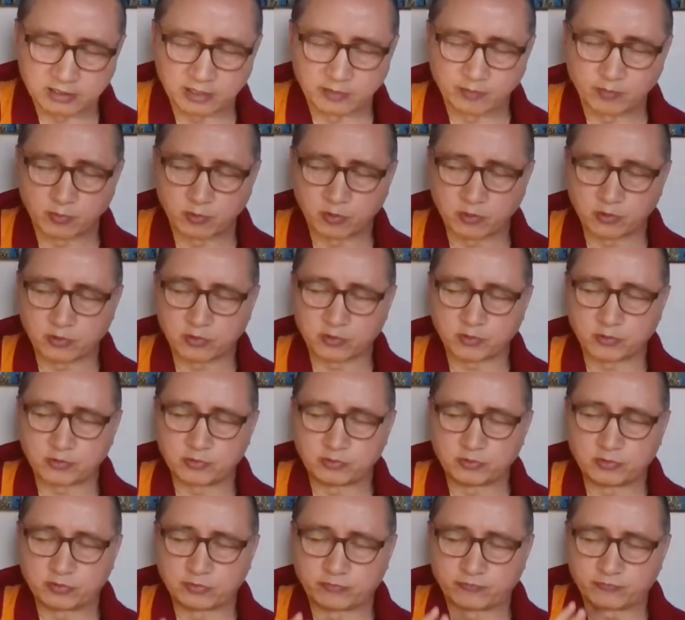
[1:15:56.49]
the more
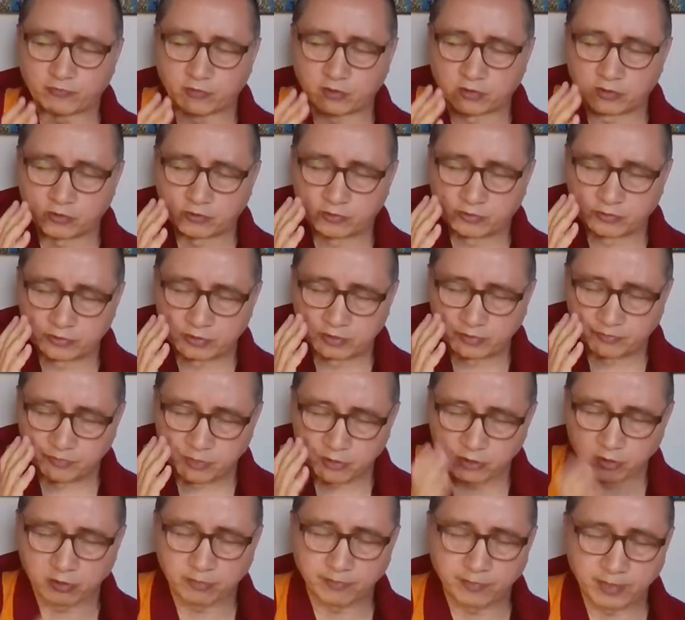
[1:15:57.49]
you follow the
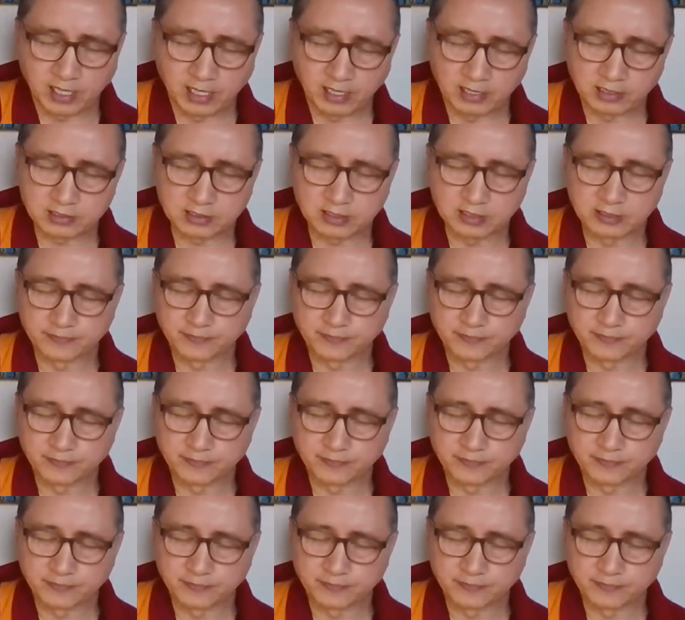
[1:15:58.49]
pure path,